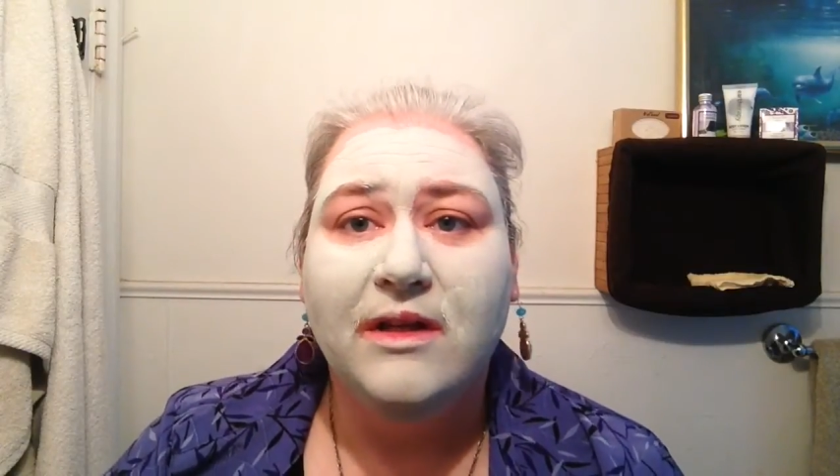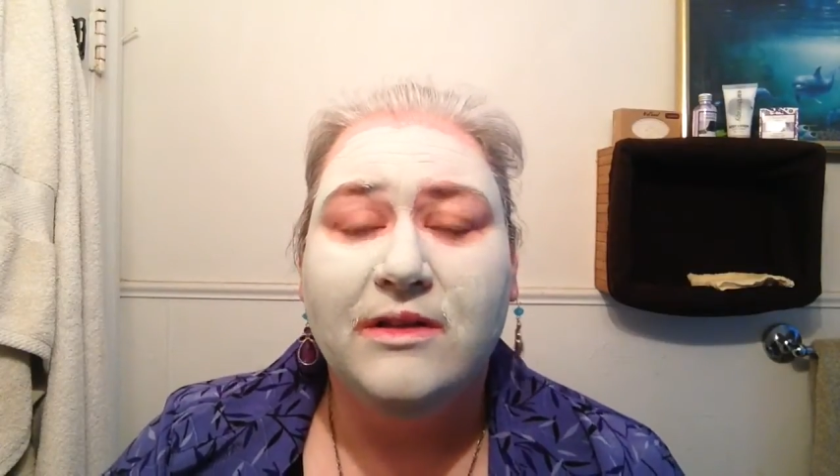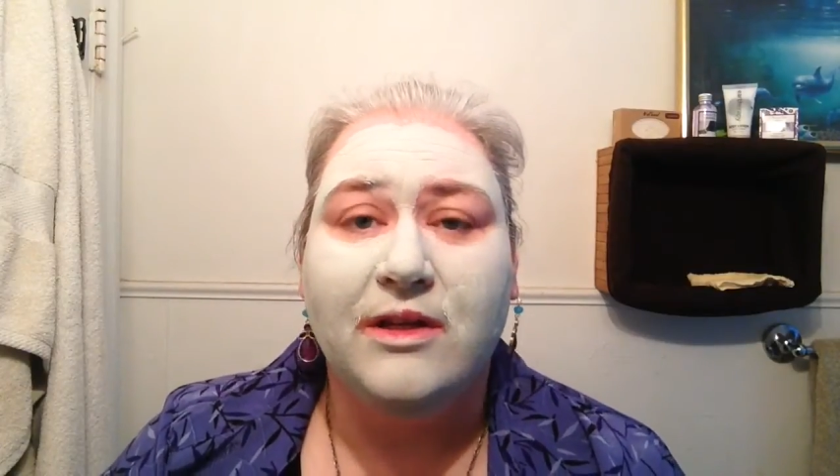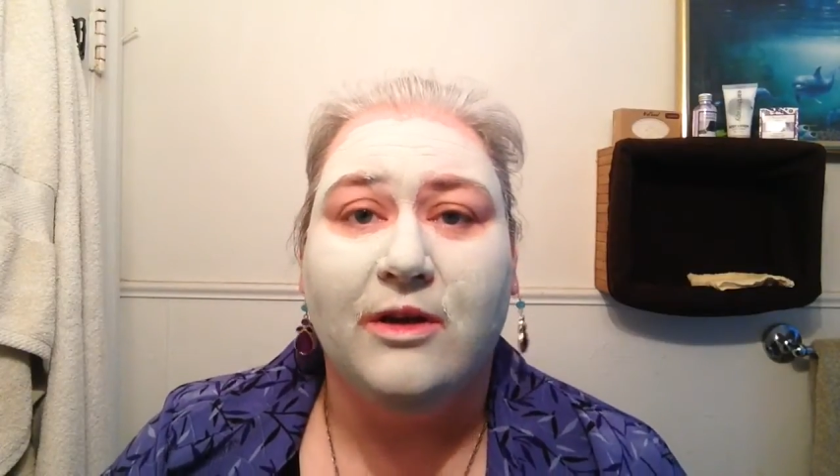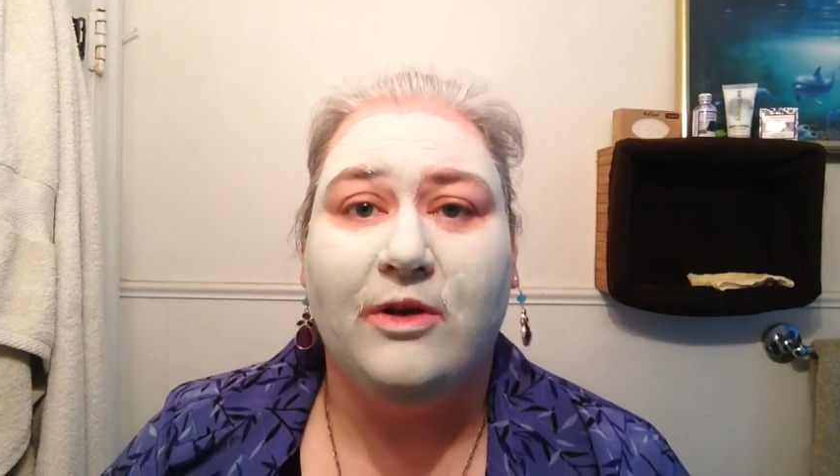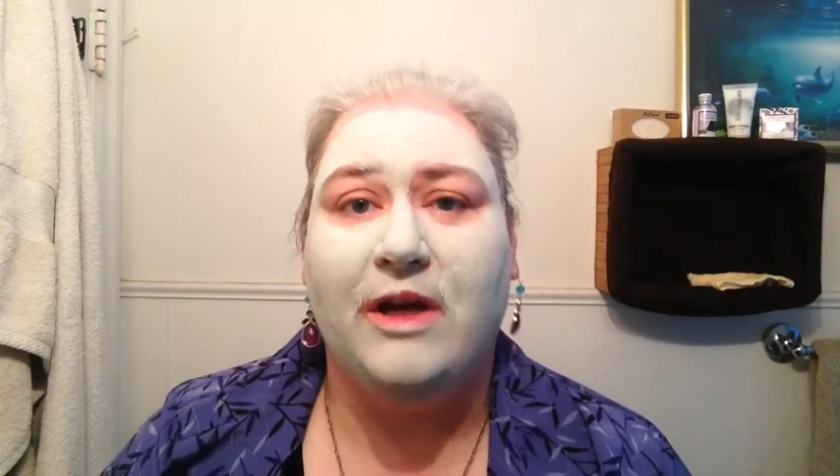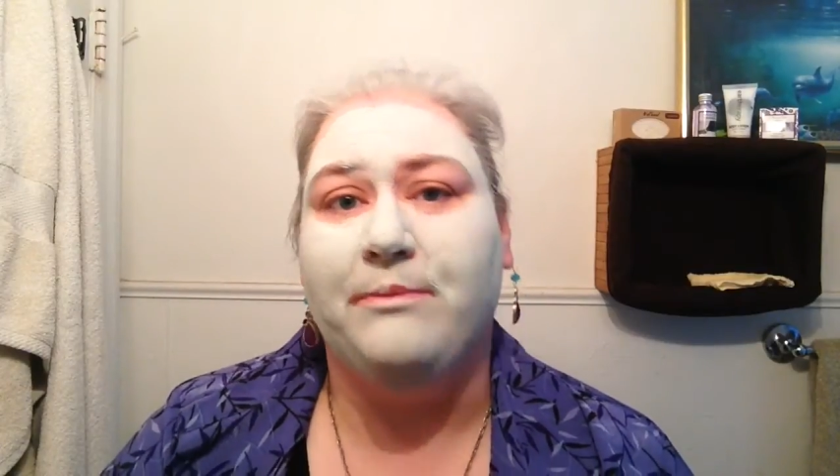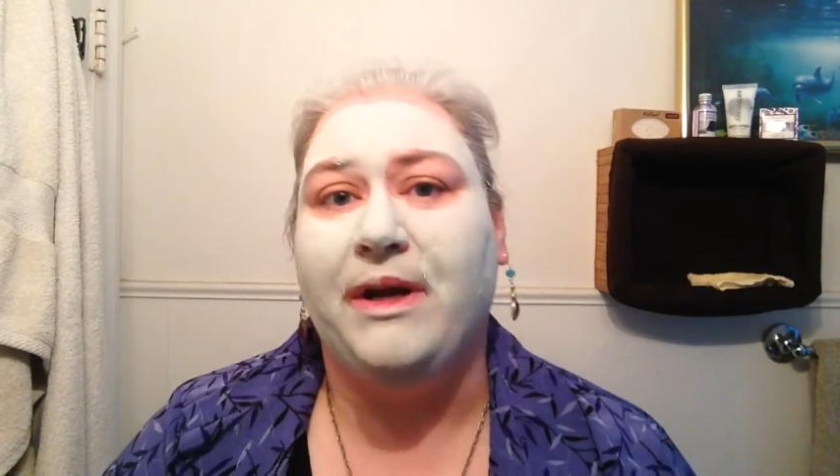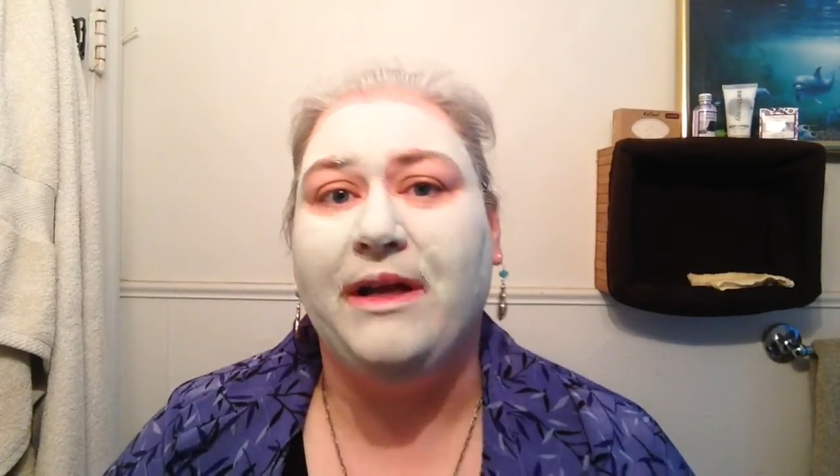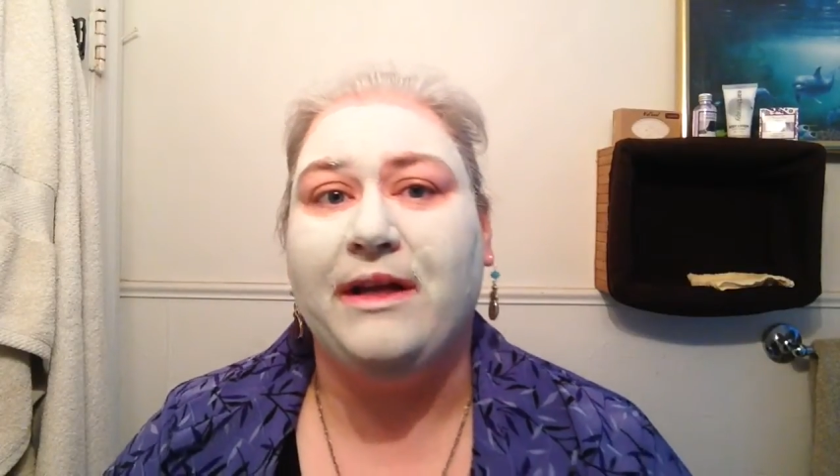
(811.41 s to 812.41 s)
So I'm
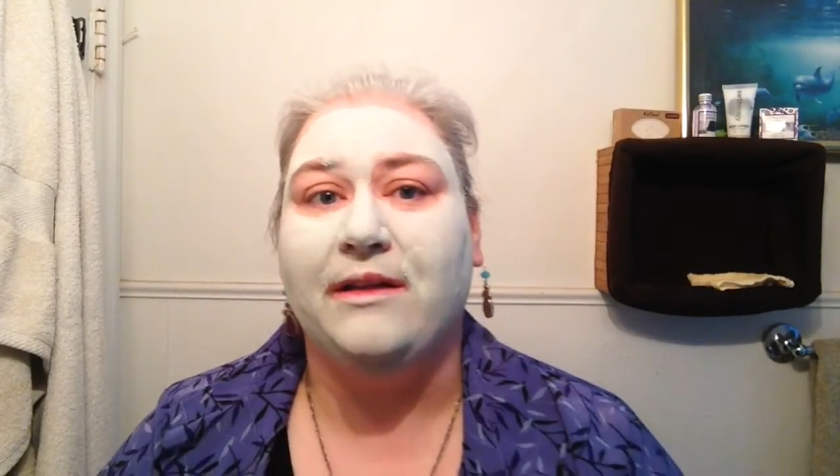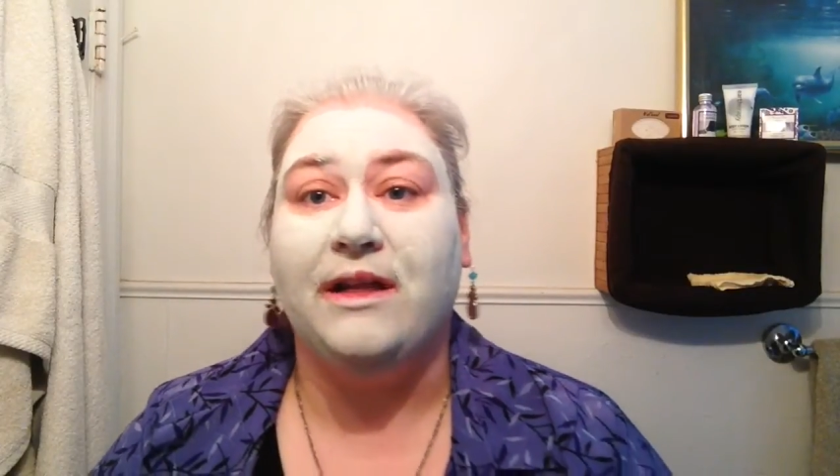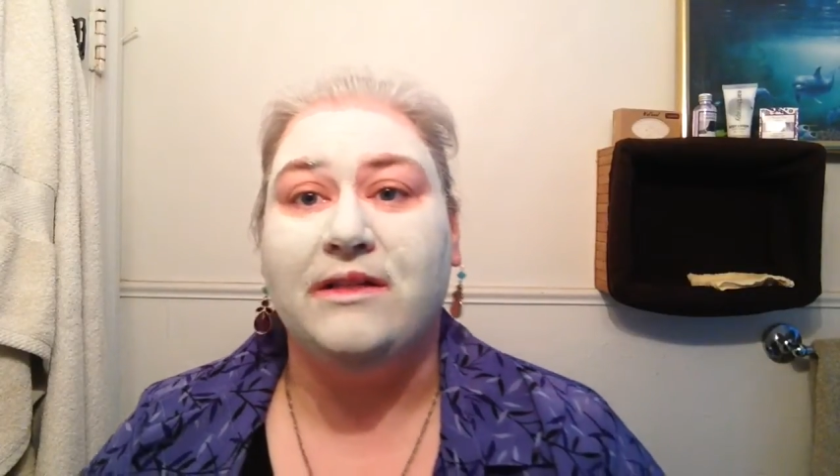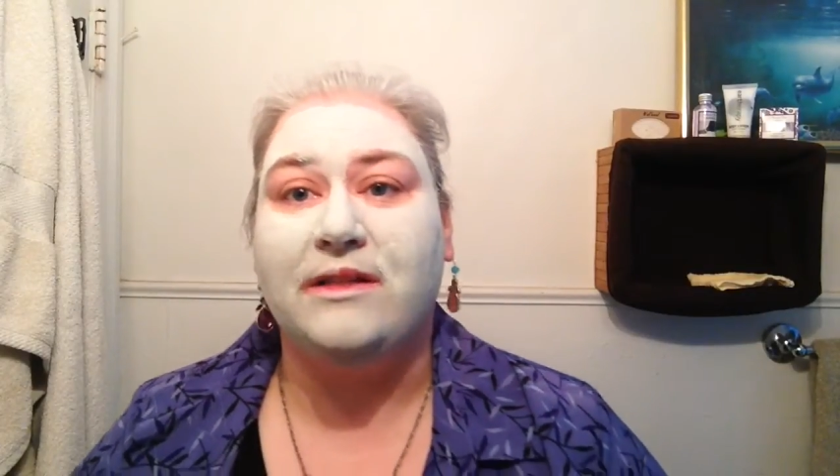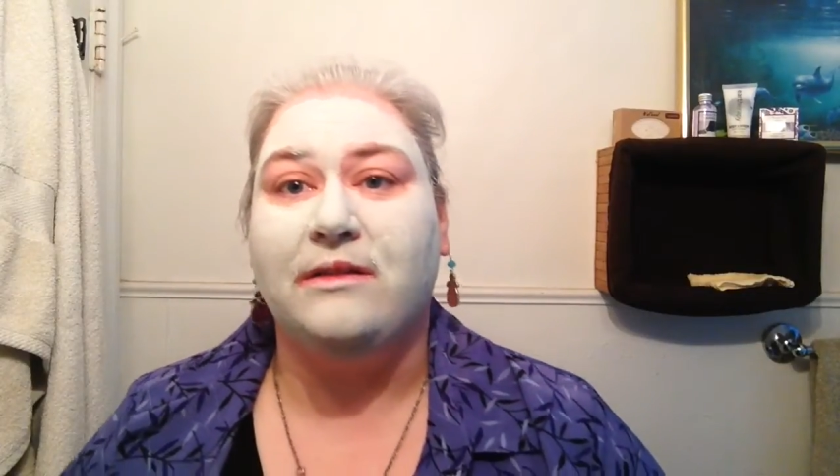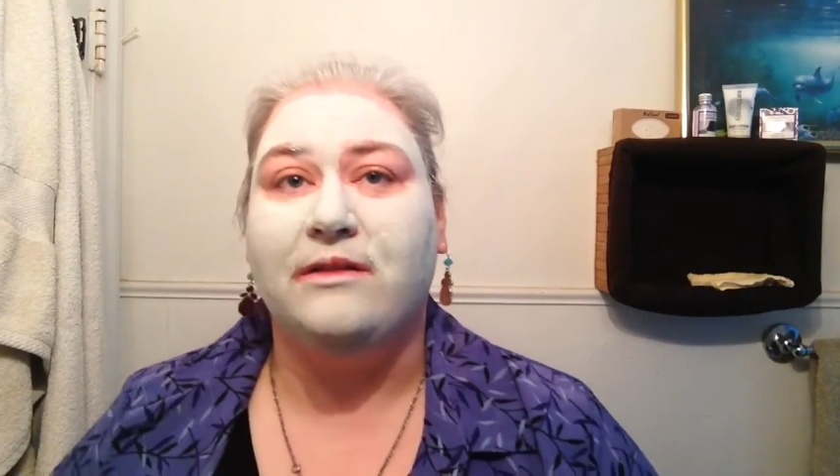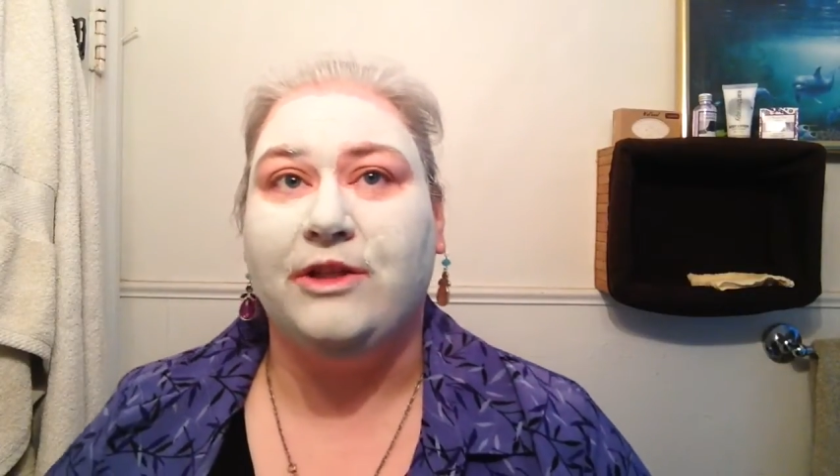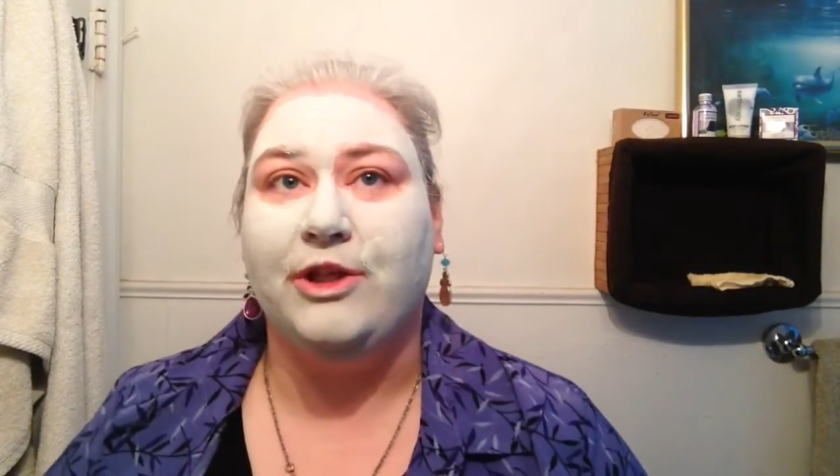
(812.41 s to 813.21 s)
buying it less than